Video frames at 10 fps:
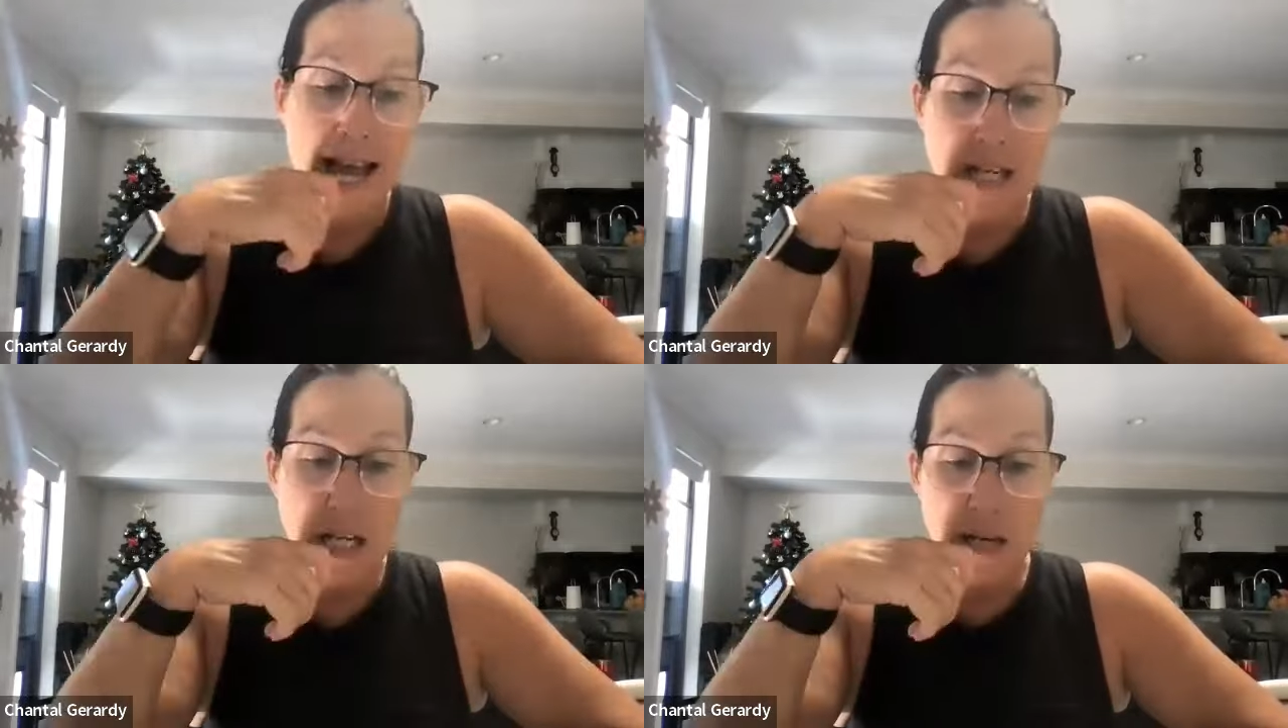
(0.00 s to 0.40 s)

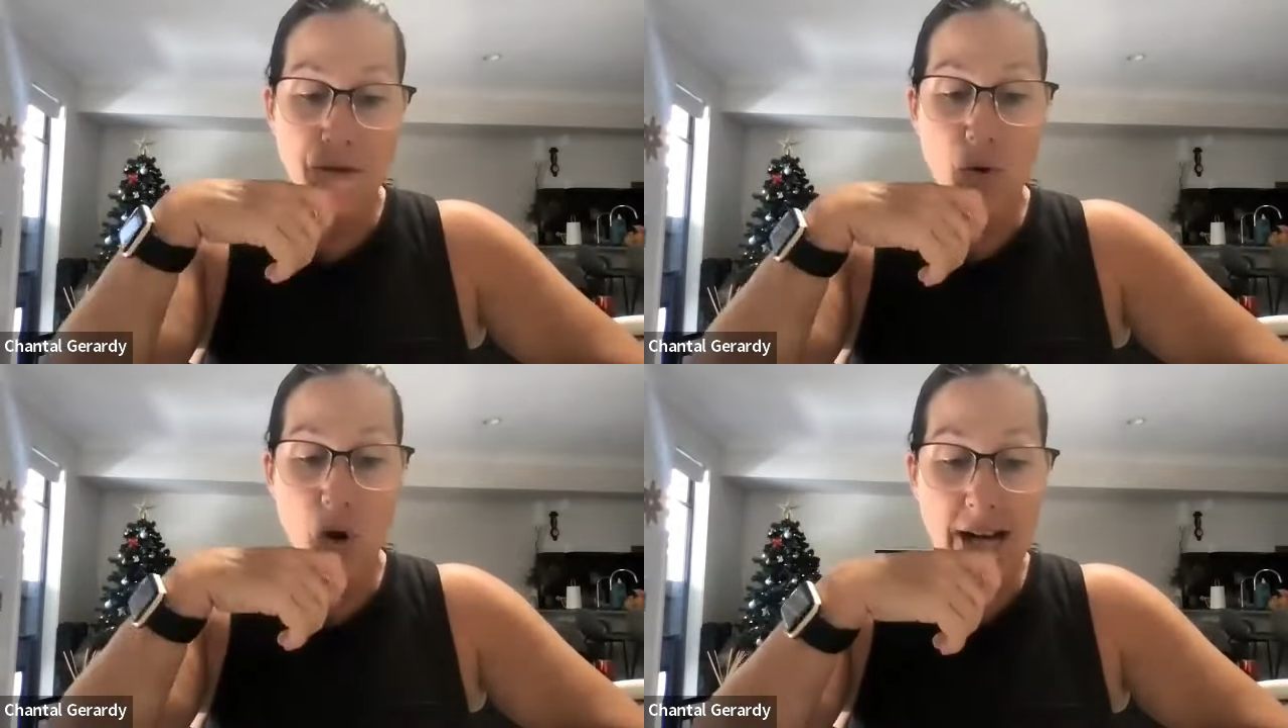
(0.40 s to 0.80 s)
And if
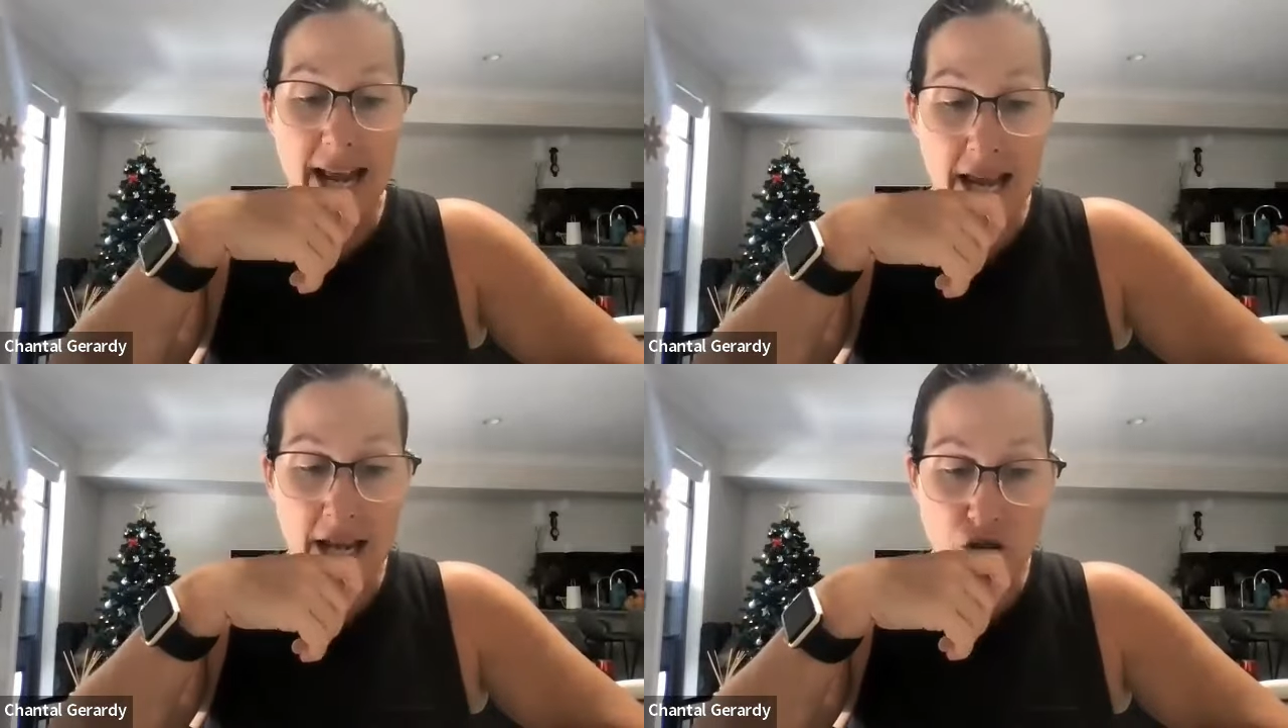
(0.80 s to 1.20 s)
you're on
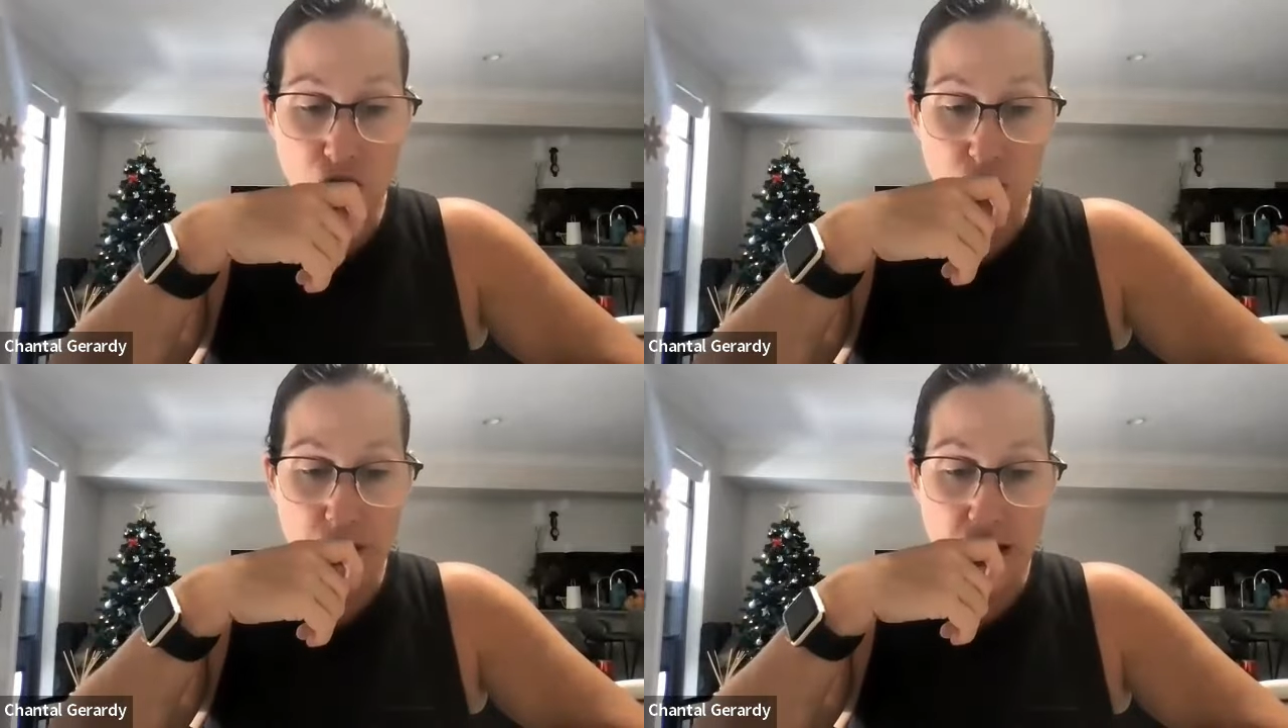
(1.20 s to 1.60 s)

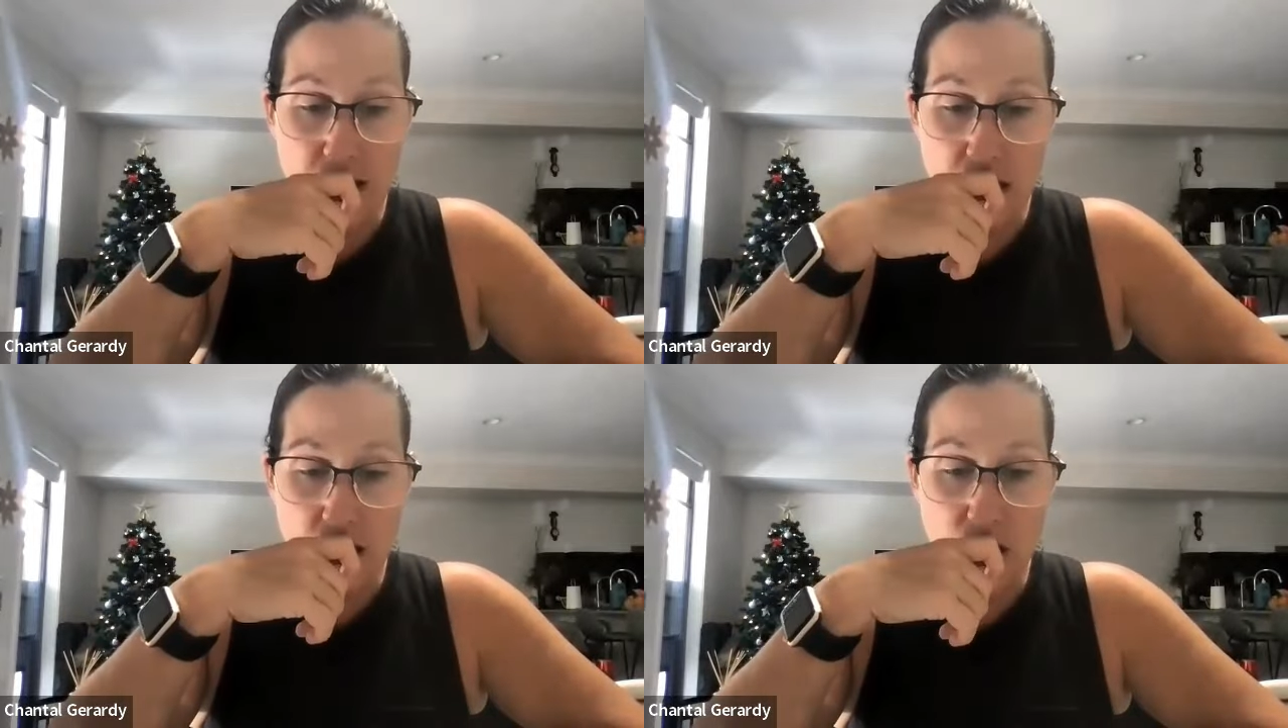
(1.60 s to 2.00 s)
Android,